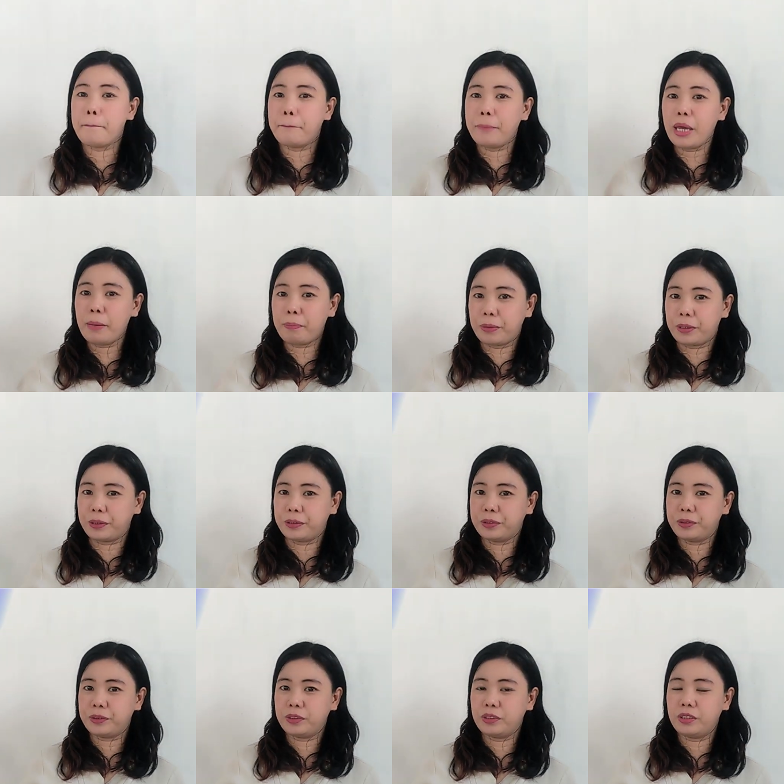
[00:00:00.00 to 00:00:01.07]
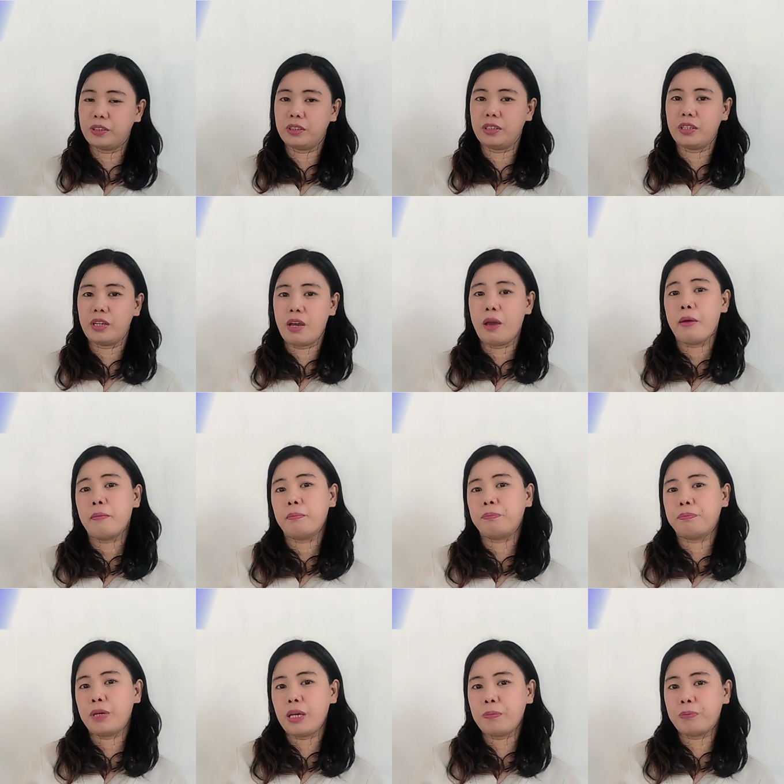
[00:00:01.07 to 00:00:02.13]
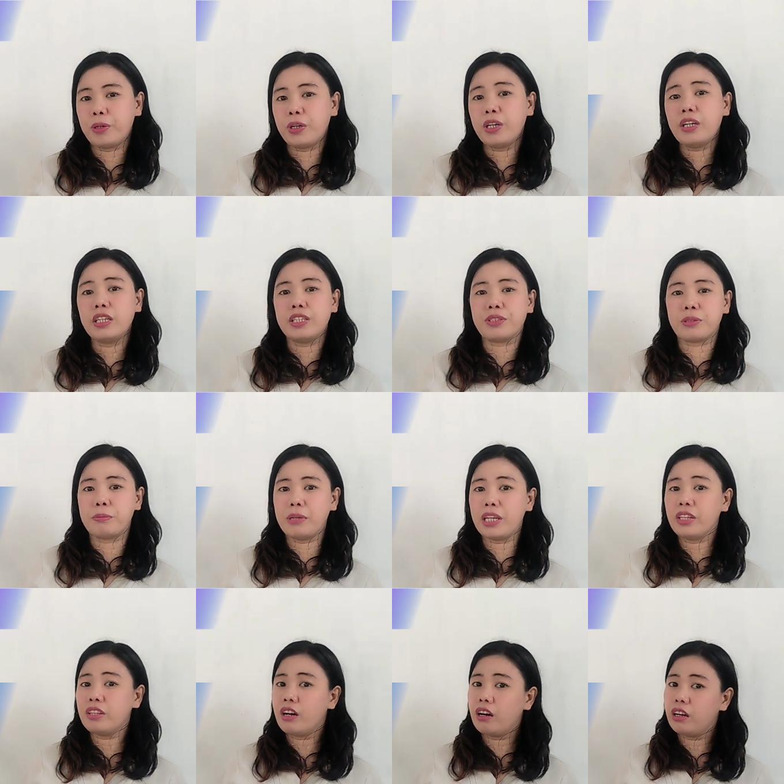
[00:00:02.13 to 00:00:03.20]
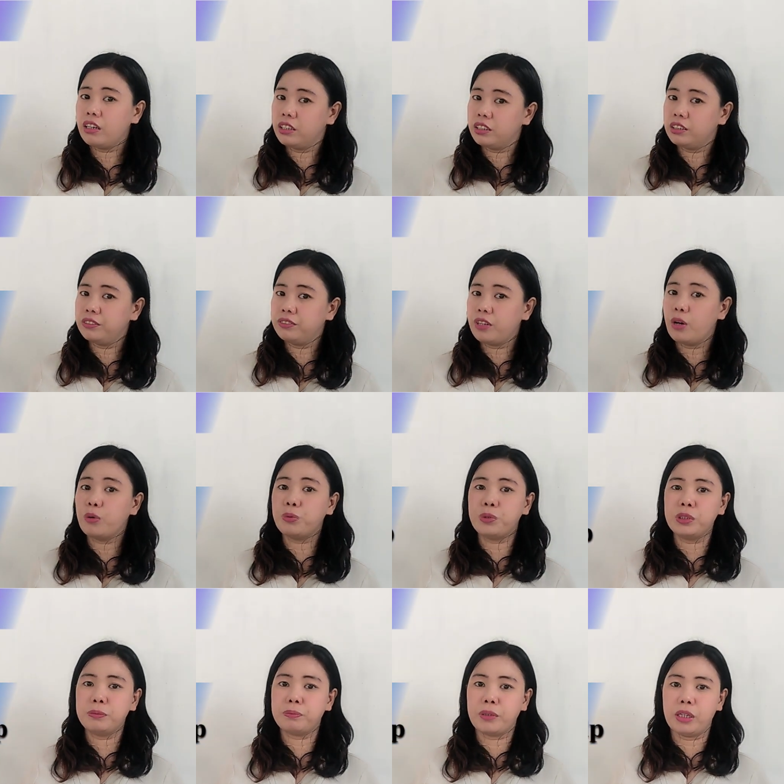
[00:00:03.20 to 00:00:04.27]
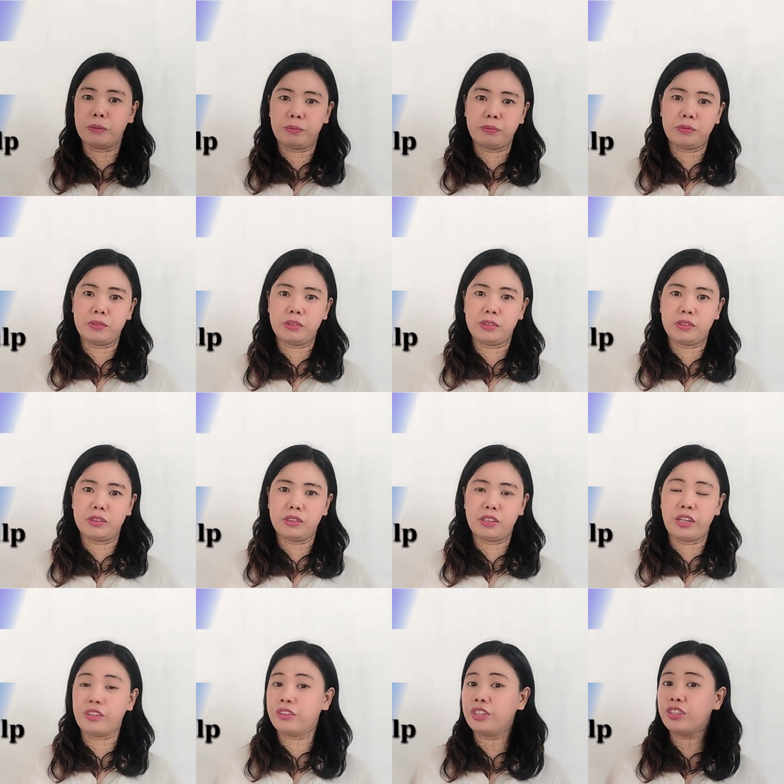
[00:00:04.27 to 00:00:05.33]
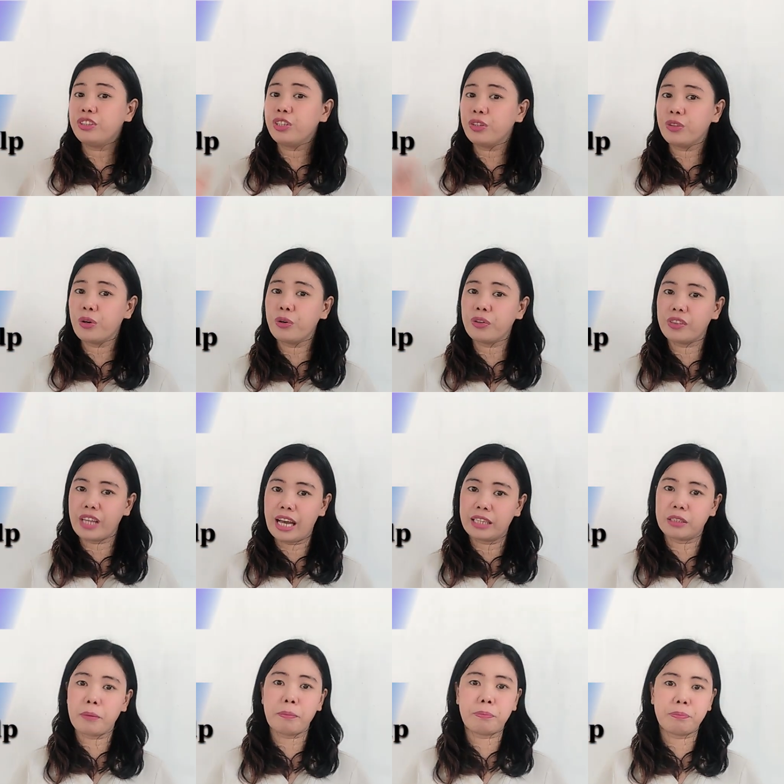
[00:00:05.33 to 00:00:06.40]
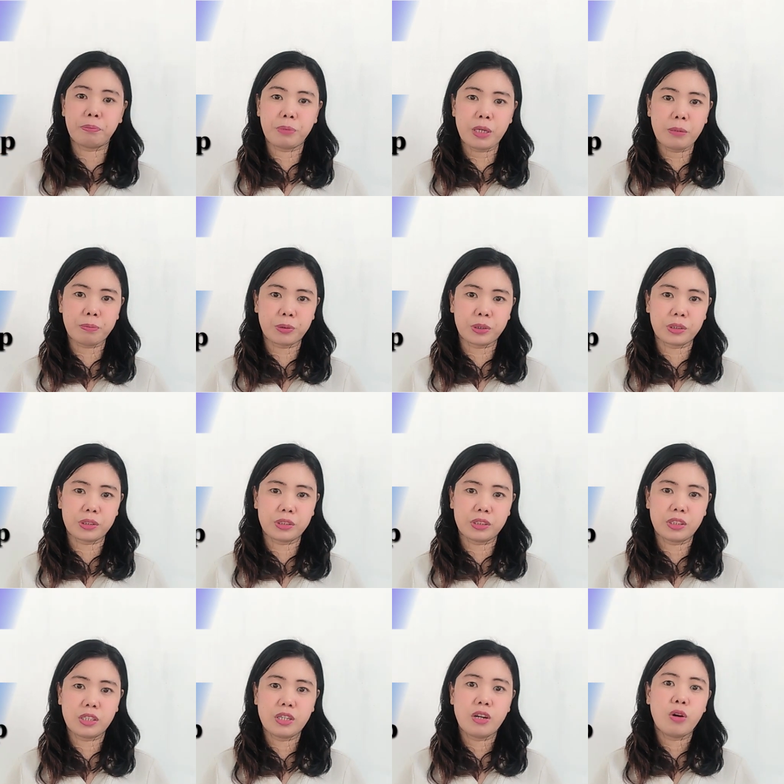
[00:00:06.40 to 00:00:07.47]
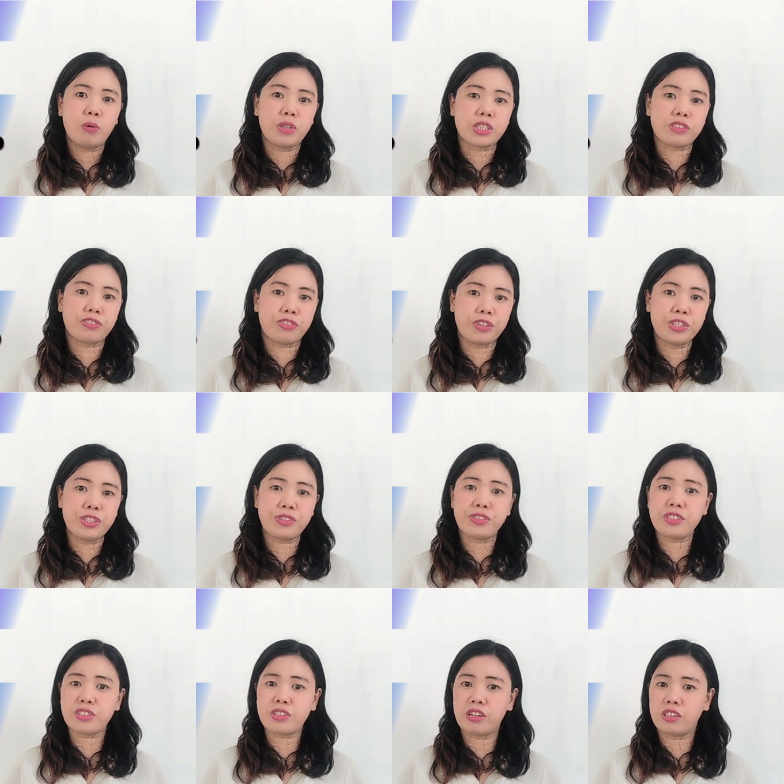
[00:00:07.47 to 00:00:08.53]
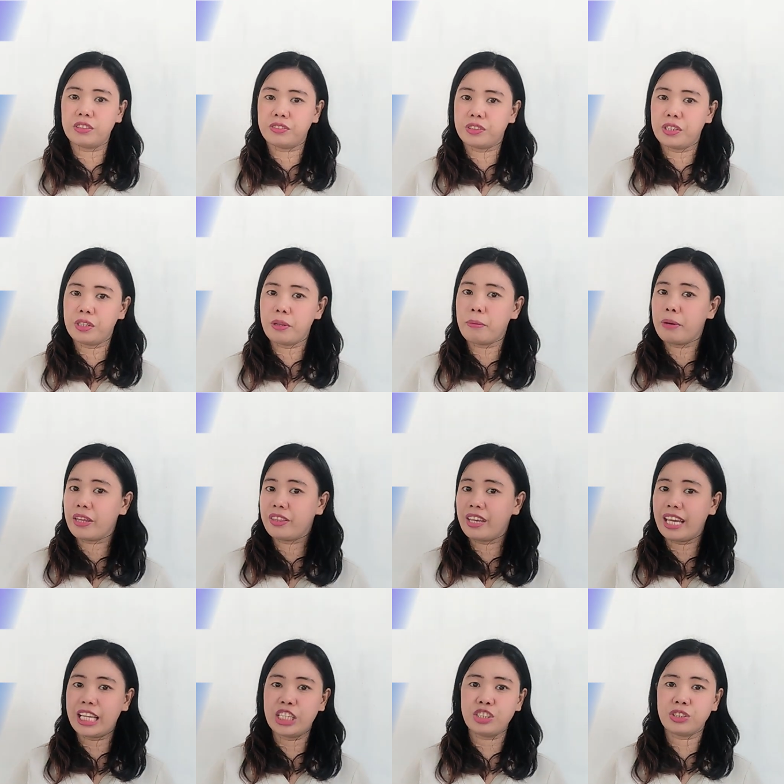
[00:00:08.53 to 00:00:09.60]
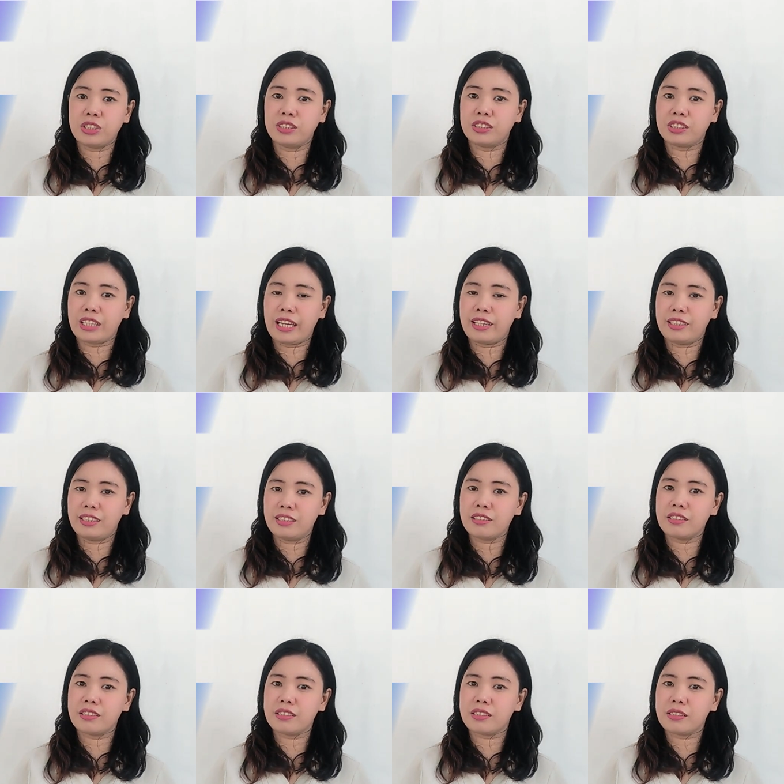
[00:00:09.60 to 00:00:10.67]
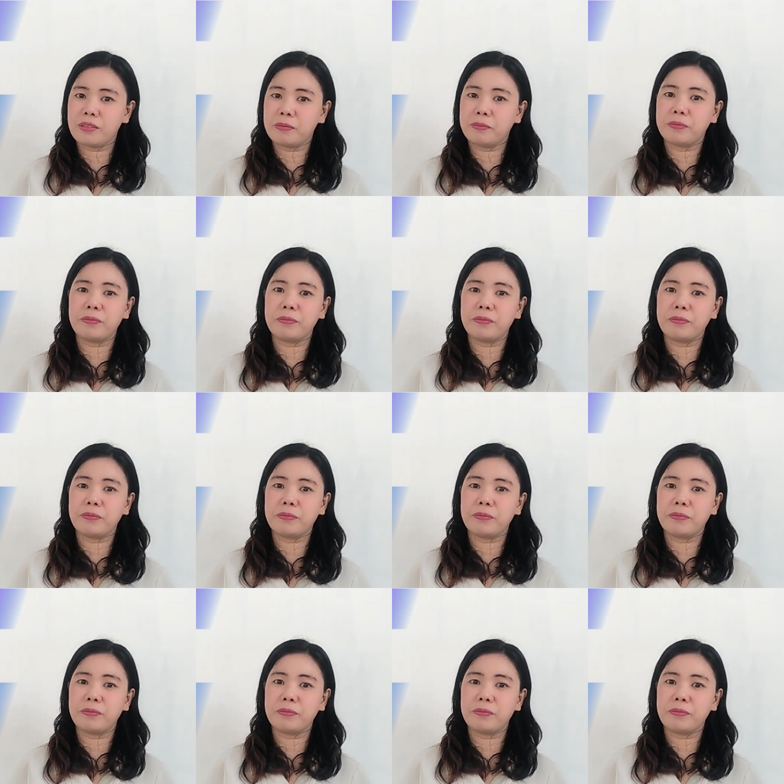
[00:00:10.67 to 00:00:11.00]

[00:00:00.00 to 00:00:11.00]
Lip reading: Paper. Paper is made of wood pulp. And did you know that paper was first discovered by the ancient Chinese?